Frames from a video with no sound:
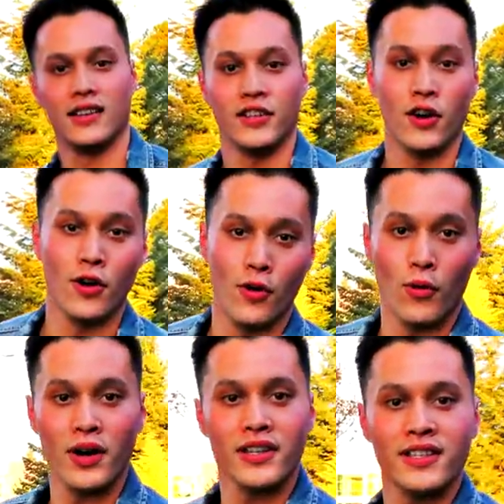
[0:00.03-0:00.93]
Yo,
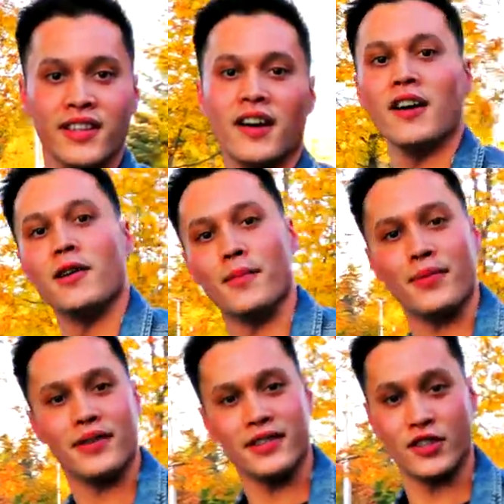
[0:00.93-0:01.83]
what is up?
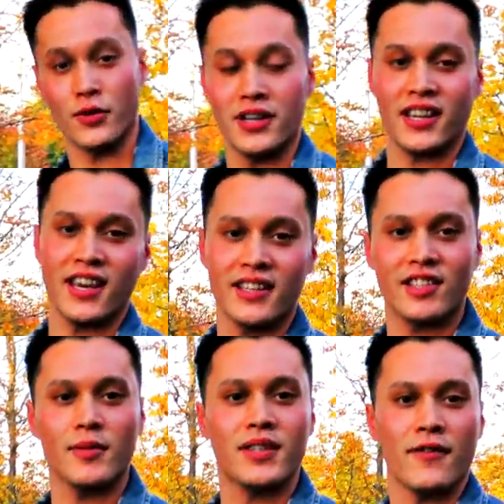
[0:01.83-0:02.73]
Joey Kane,
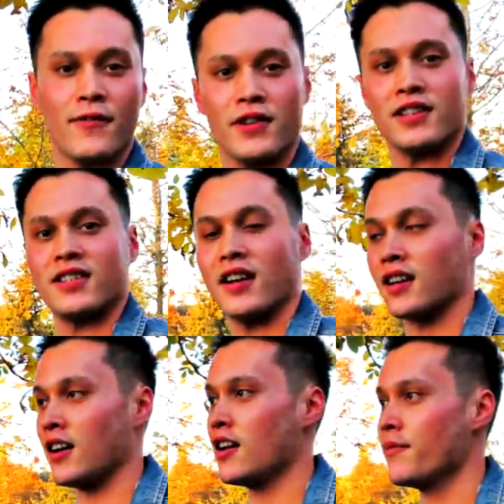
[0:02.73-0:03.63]

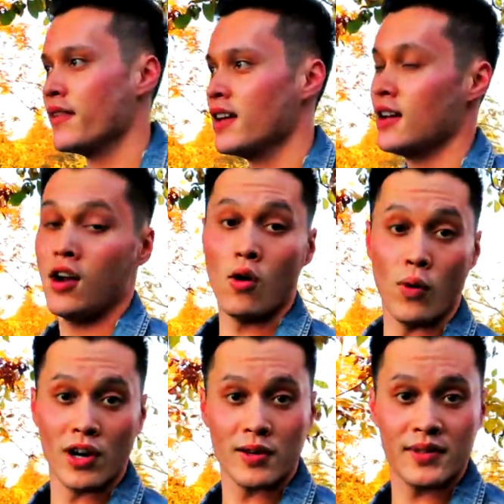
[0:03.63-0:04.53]
sub7fitness.com.
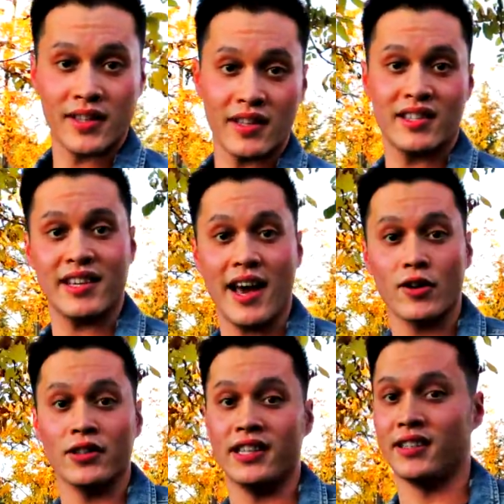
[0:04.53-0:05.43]
Welcome to the
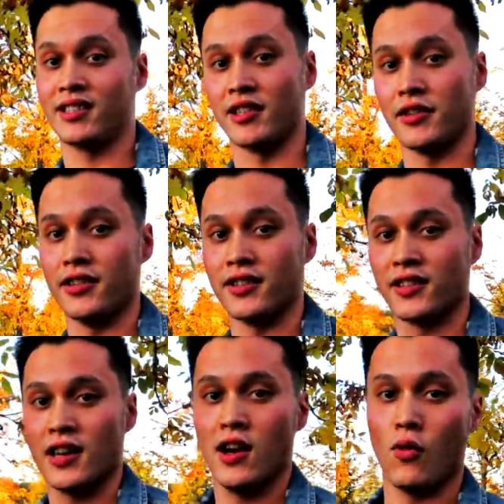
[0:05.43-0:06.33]
Seattle Eats series,
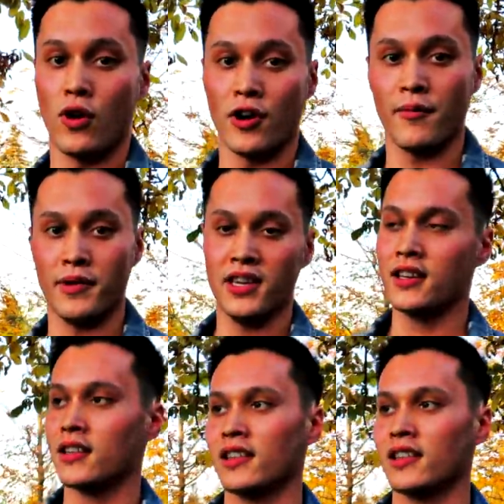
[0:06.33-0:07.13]
where me